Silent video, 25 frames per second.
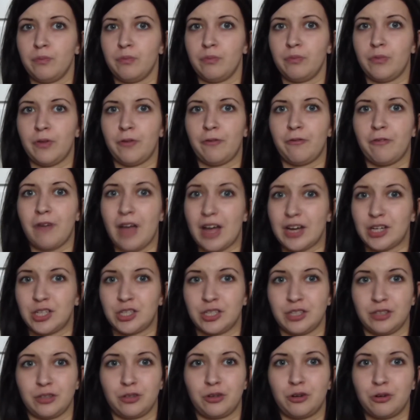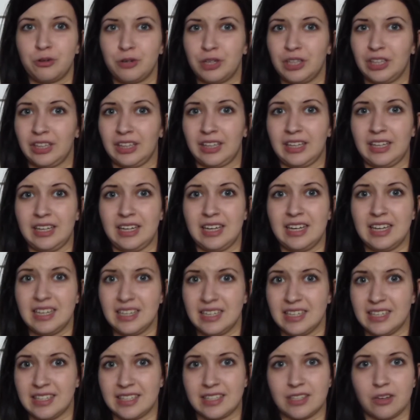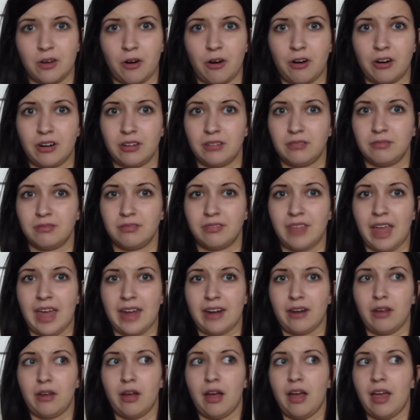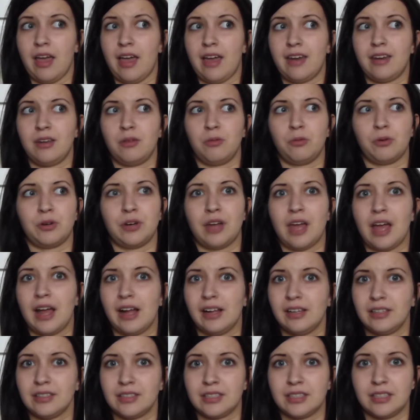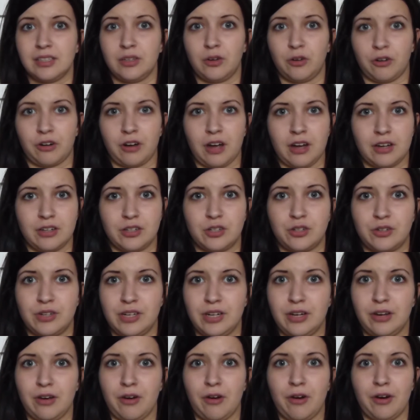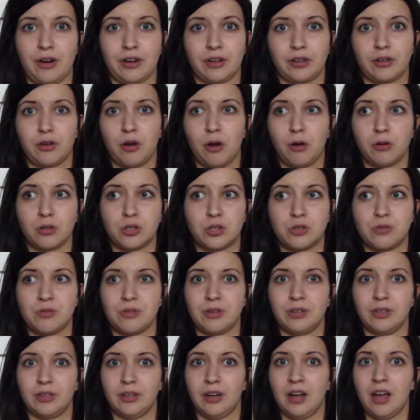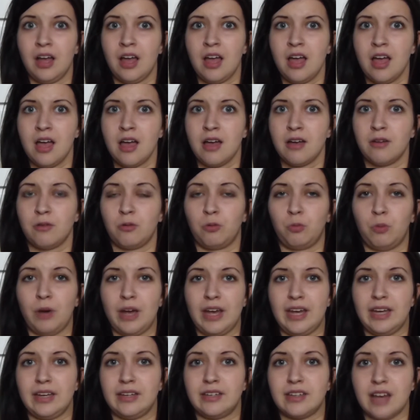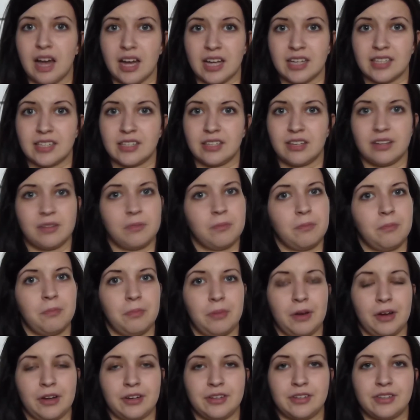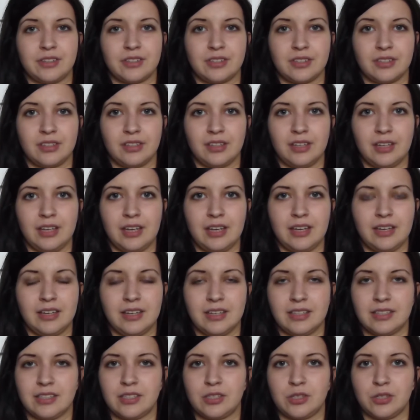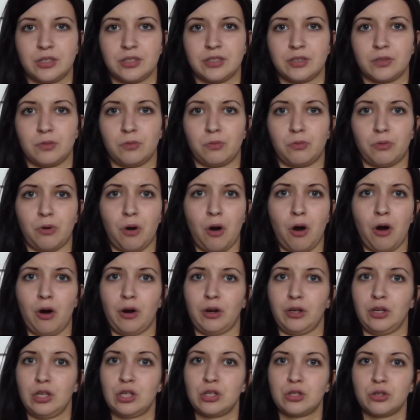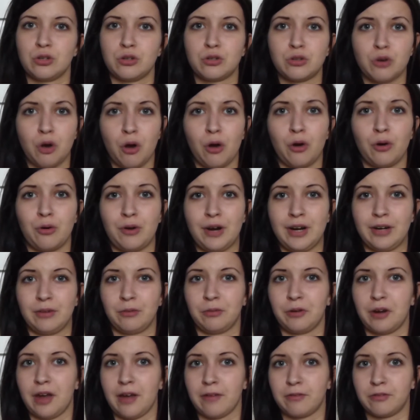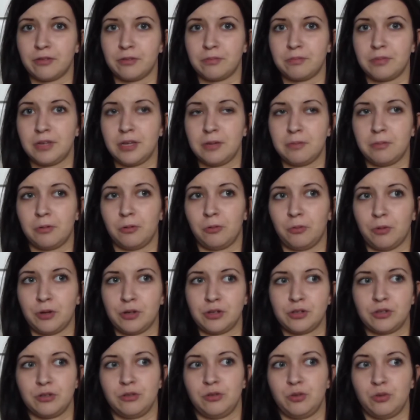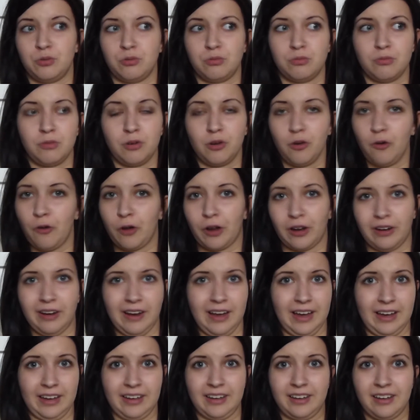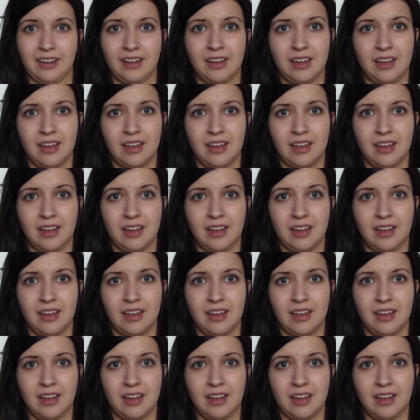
the fashion currently is, or that anyone else in your country or cultural way does. But it is just wrong. You should tolerate whatever people want to look like,